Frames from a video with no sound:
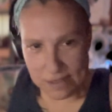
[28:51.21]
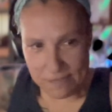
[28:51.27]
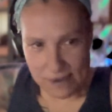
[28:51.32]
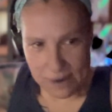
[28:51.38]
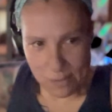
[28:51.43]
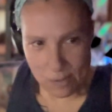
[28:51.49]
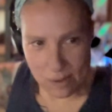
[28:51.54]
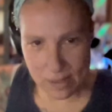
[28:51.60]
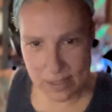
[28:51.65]
if
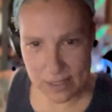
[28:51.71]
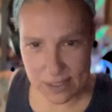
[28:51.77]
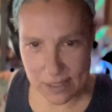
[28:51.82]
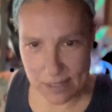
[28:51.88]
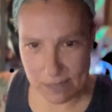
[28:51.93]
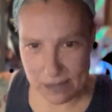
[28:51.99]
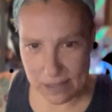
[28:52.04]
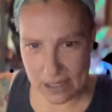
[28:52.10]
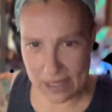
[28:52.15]
I wanted
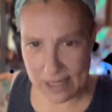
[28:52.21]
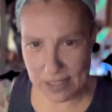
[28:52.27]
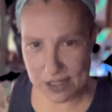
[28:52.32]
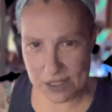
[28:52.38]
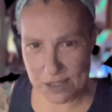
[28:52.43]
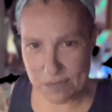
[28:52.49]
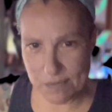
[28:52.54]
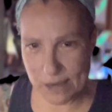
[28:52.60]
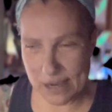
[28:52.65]
something, I'd
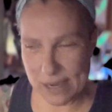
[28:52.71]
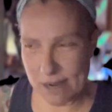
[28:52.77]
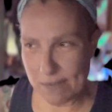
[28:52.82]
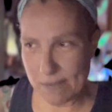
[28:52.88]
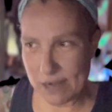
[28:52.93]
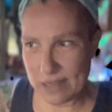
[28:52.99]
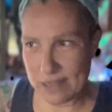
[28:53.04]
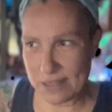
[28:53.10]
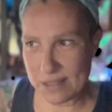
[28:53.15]
just buy it
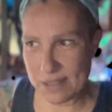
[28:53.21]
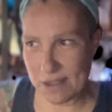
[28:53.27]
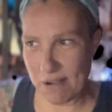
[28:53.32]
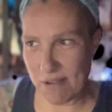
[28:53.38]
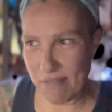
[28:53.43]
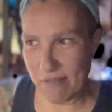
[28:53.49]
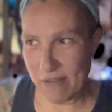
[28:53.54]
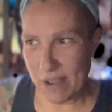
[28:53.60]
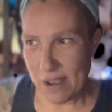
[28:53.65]

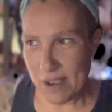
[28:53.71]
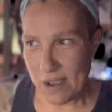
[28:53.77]
myself.